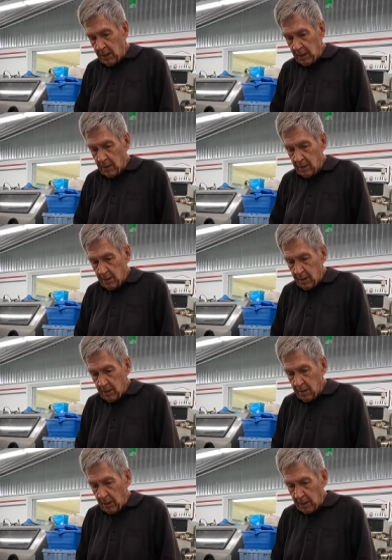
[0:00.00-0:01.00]
and it,
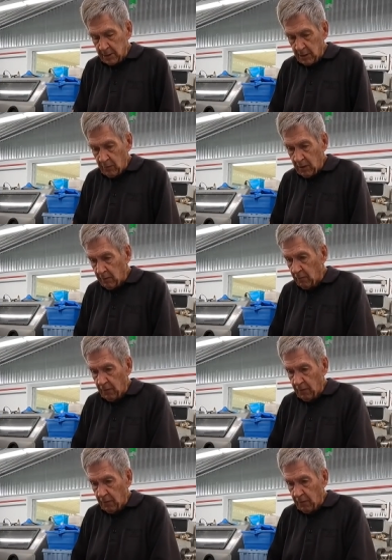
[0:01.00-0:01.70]
like I say, when you have your